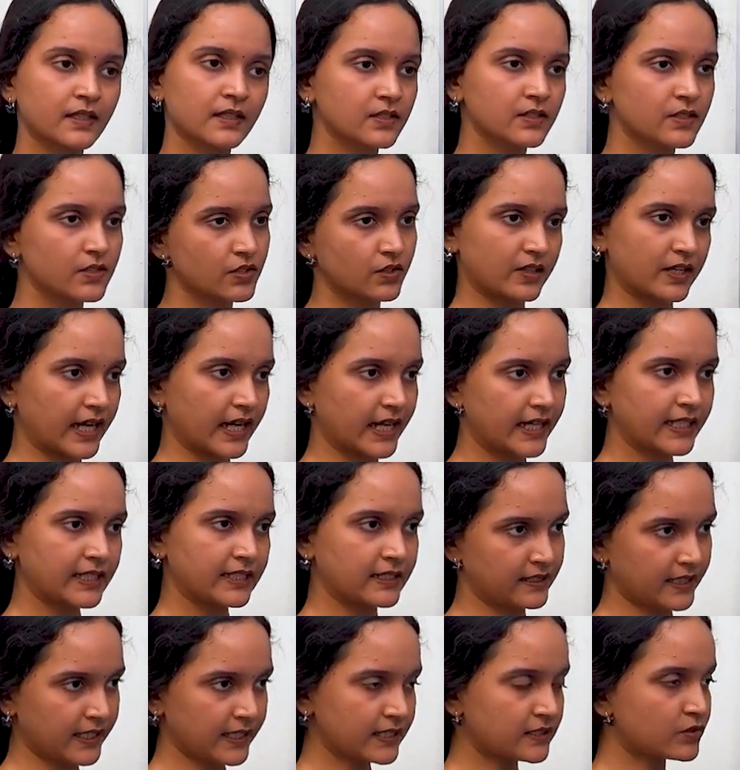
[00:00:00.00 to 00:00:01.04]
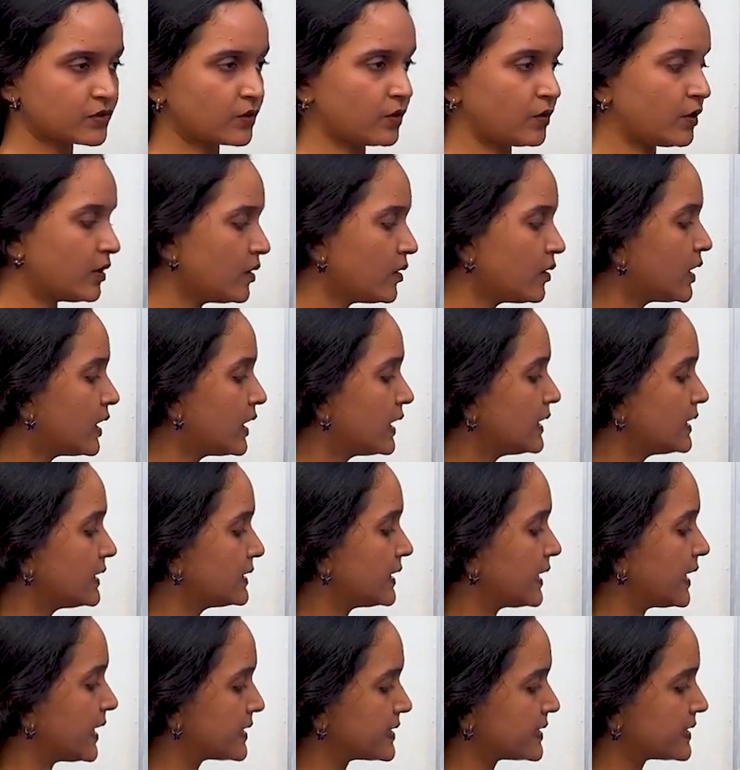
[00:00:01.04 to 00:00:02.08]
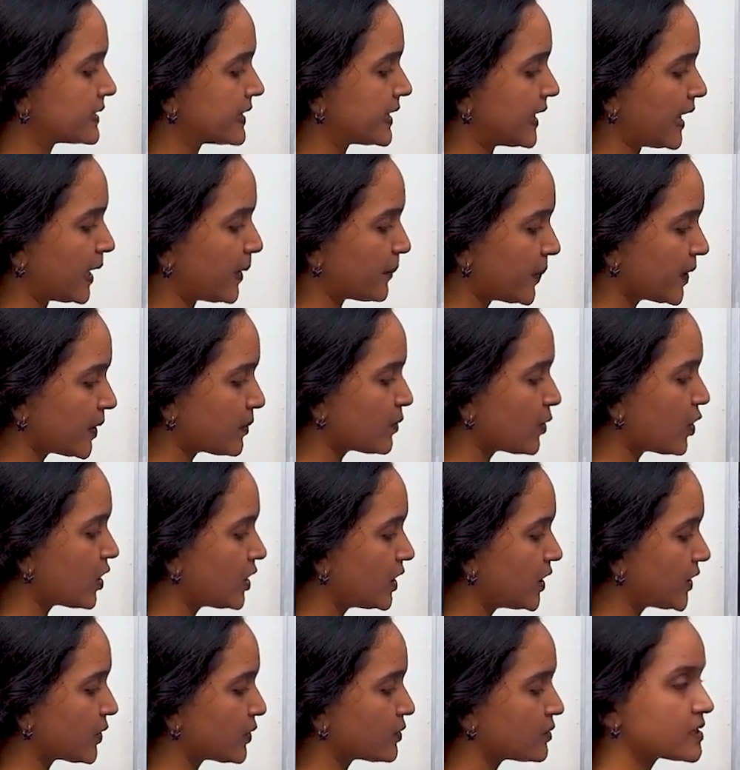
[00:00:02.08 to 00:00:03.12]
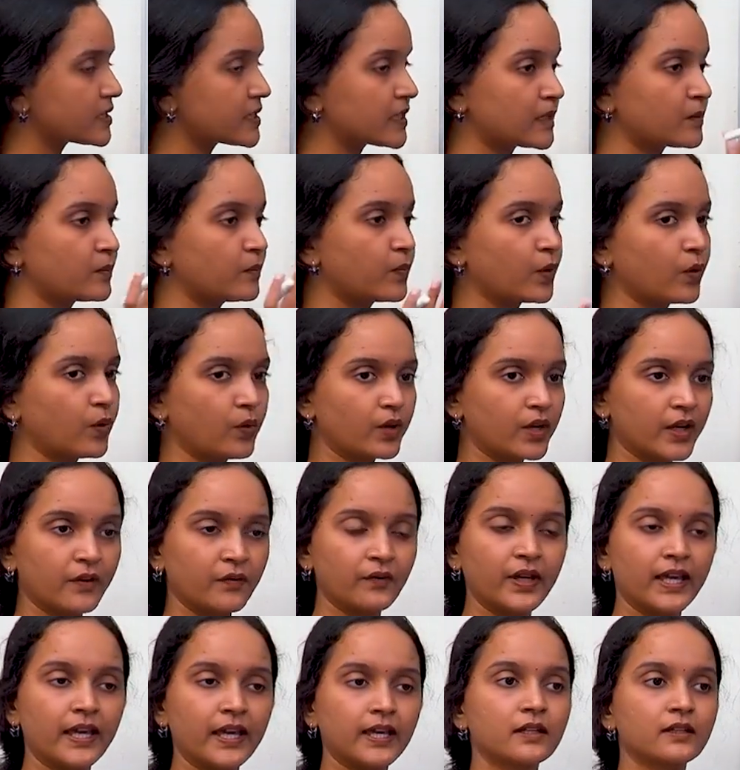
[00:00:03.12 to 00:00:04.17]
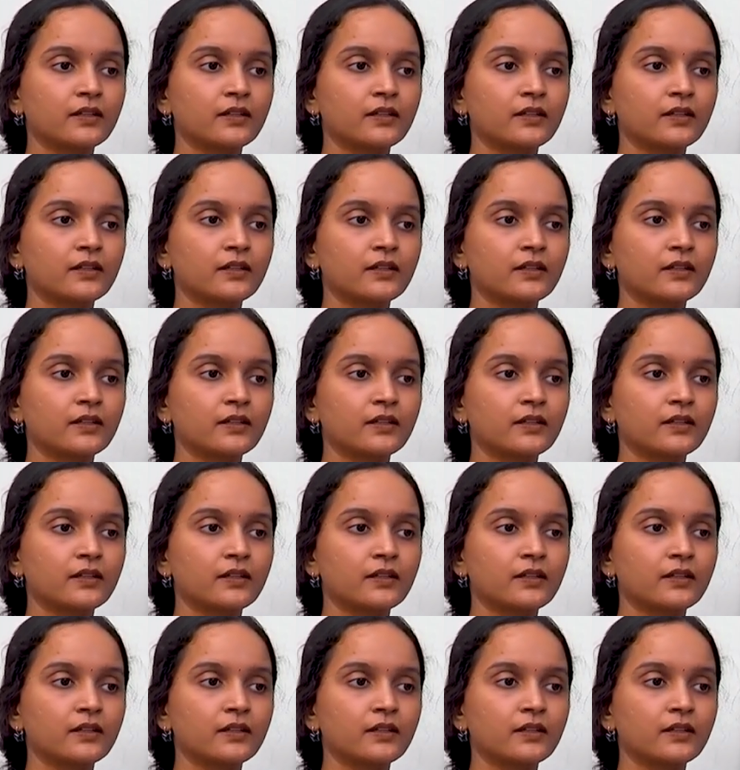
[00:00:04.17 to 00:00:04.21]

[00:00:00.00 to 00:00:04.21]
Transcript: So right, so the escaping molecules are blown away